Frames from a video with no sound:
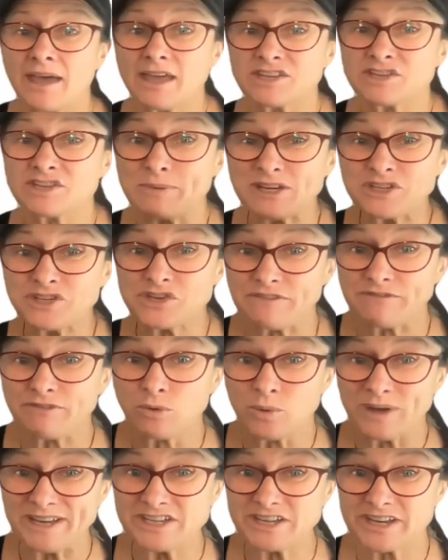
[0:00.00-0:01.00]
especially
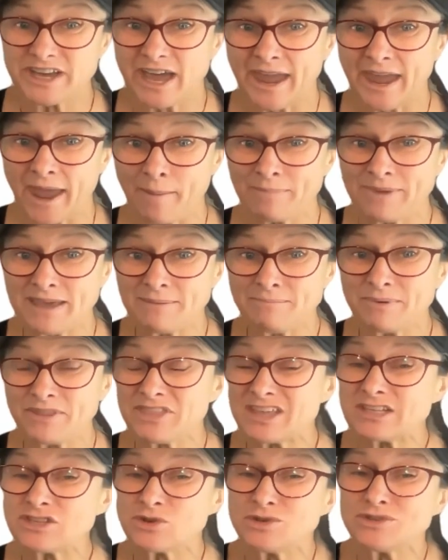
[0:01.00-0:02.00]
for winter camping, but
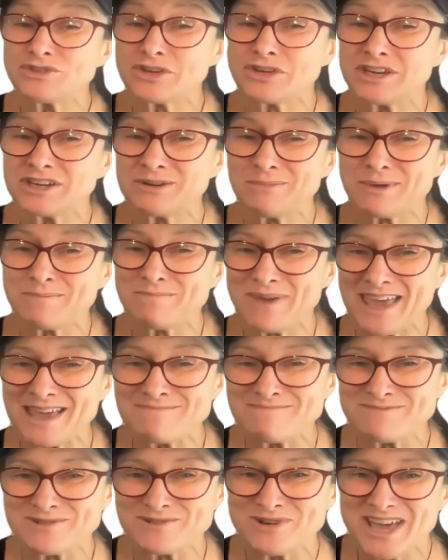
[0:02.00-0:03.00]
there's also going to be
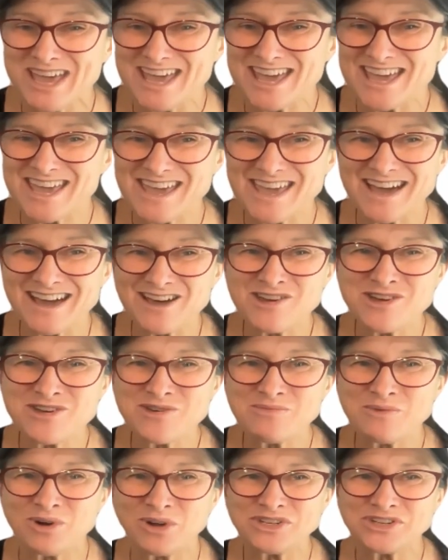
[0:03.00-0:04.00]
people here
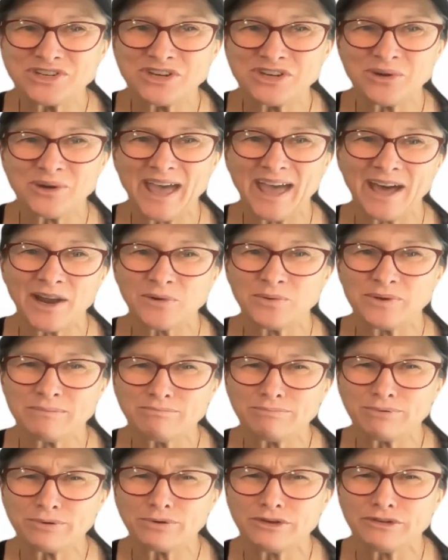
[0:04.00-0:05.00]
who want to know how to
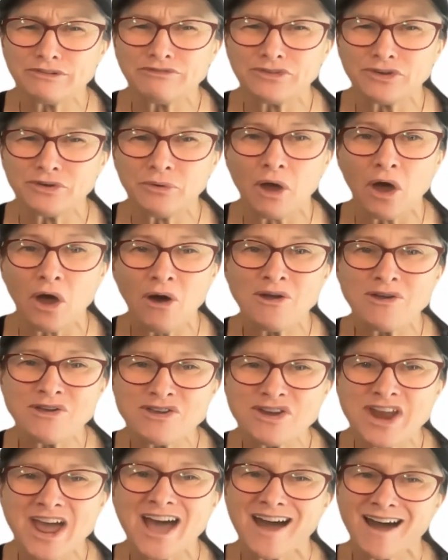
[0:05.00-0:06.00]
improve your
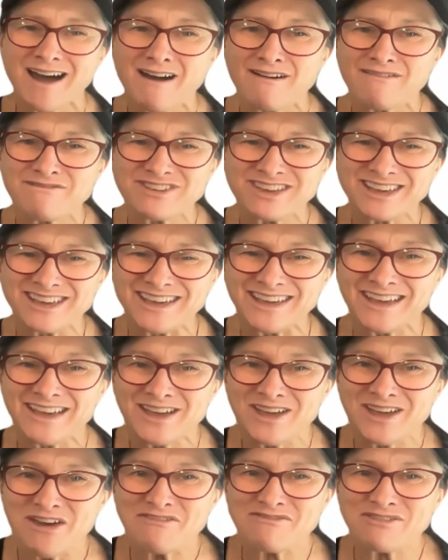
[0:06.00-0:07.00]
own RV
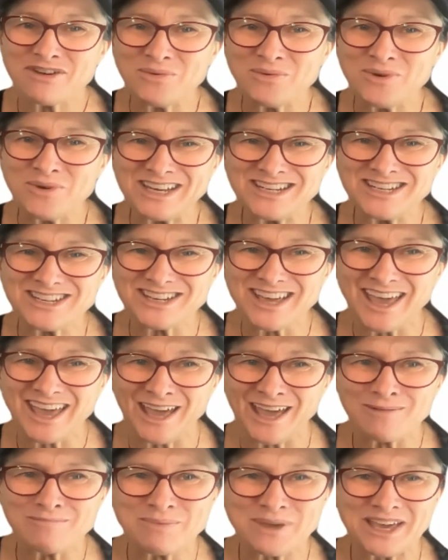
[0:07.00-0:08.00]
for winter
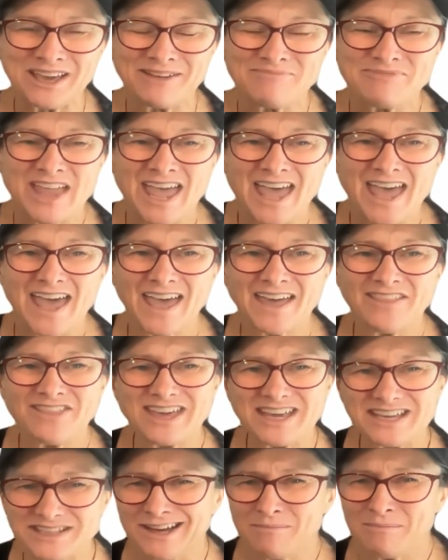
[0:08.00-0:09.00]
camping. And
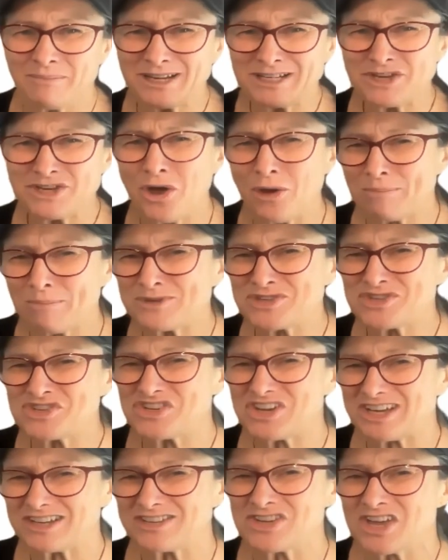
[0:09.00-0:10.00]
these are my top
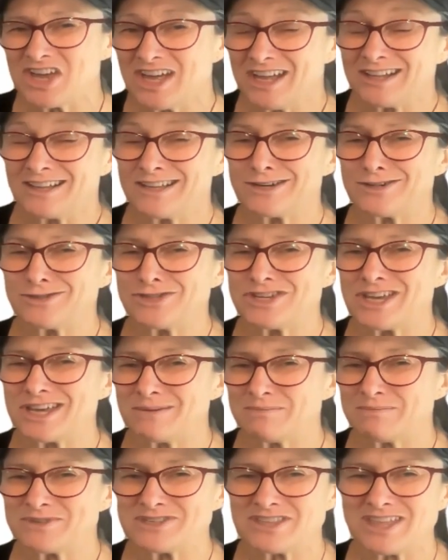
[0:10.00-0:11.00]
6 little tips